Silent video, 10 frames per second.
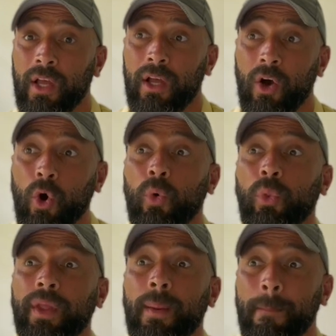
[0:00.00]

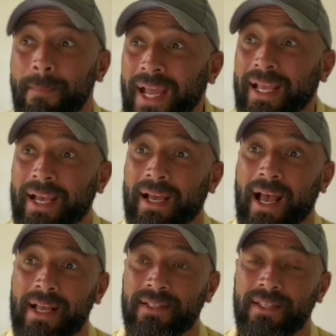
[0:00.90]
holding Mecca
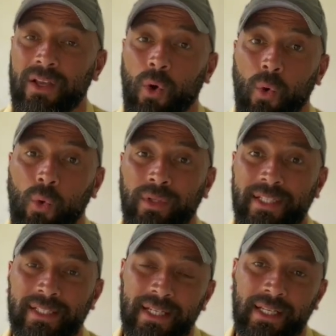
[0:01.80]
as the holy
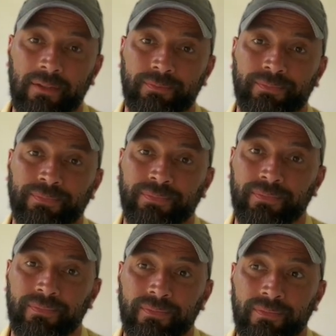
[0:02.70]
city.
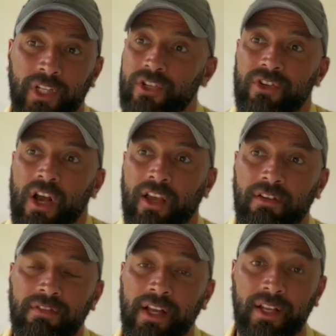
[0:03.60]
Because you're not going
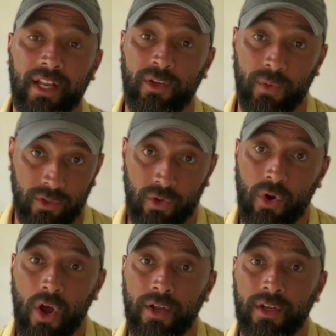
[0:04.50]
to find it anywhere in the
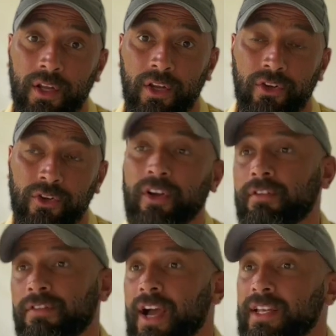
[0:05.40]
Quran. You're going to
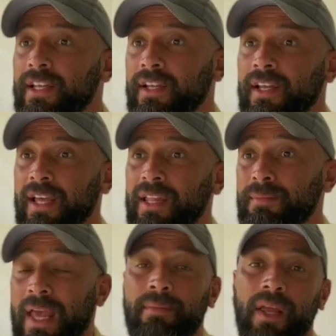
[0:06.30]
find it in
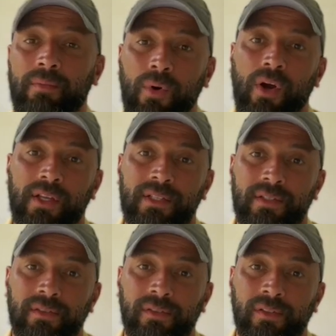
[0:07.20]
man-made books
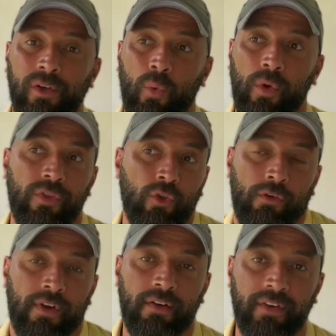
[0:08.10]
with no
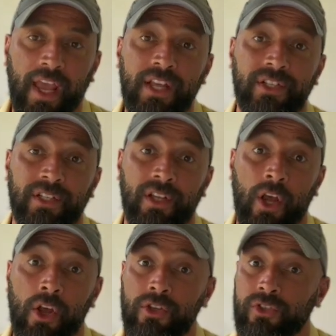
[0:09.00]
verification.
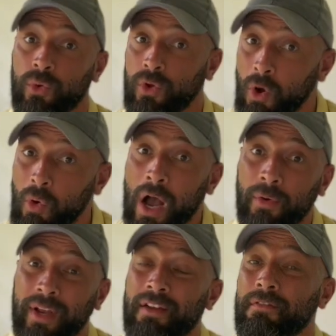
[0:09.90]
So go
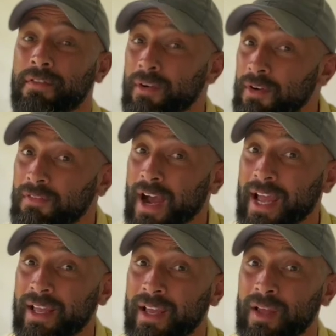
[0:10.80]
out and
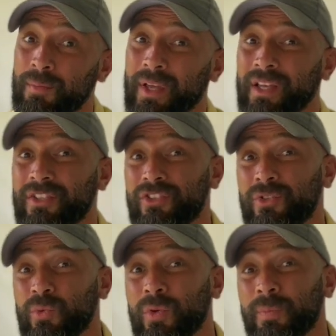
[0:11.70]
verify, because
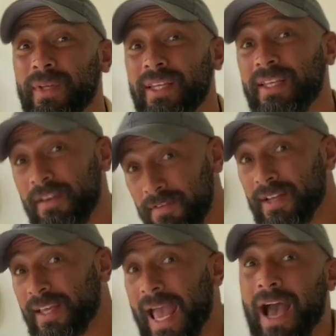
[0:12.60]
you will be given
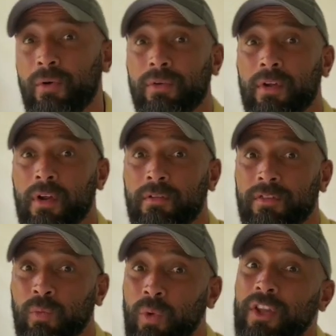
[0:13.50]
account
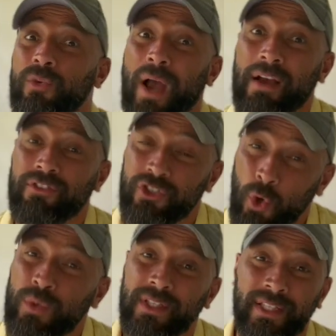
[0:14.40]
for what you have
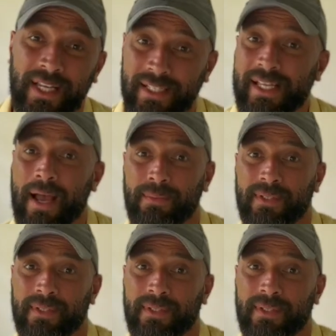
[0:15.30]
chosen to accept,